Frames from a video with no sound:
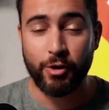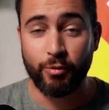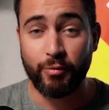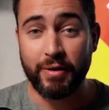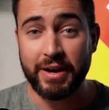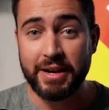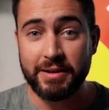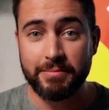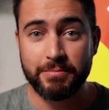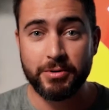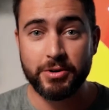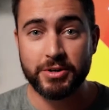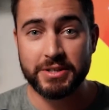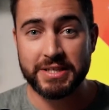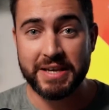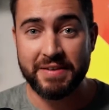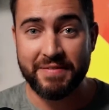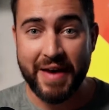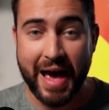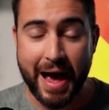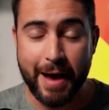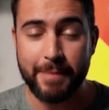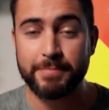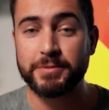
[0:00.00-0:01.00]
Reading books
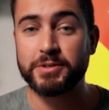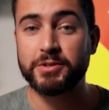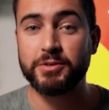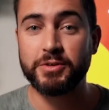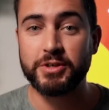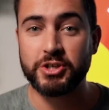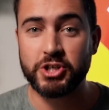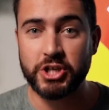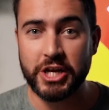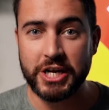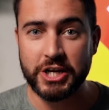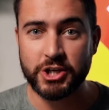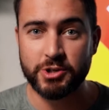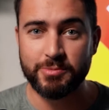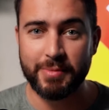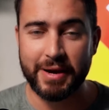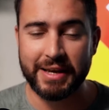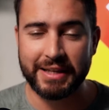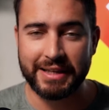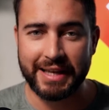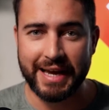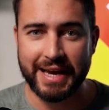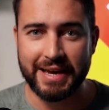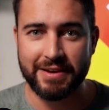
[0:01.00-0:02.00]
have absolutely changed
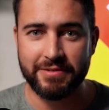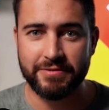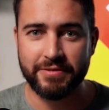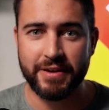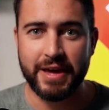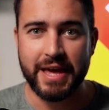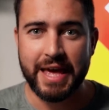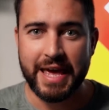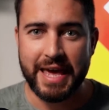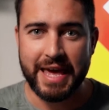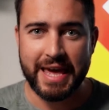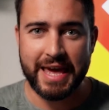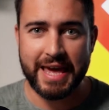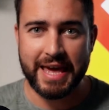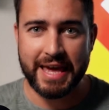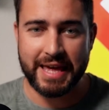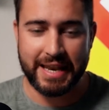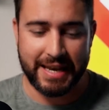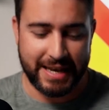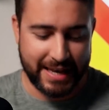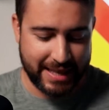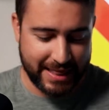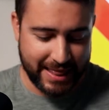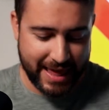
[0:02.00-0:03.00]
my life
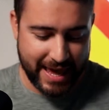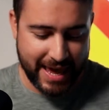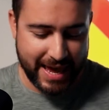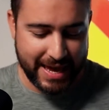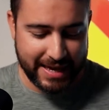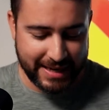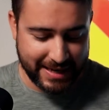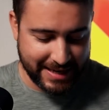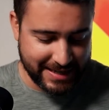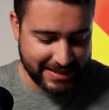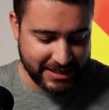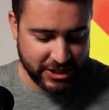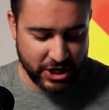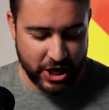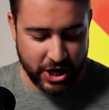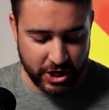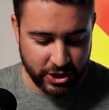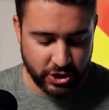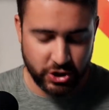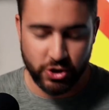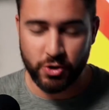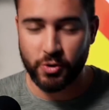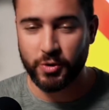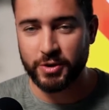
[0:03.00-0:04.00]
and they can
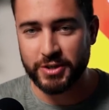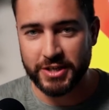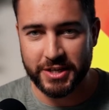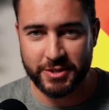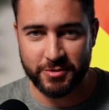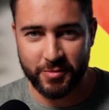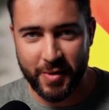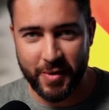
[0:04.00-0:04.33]
change yours as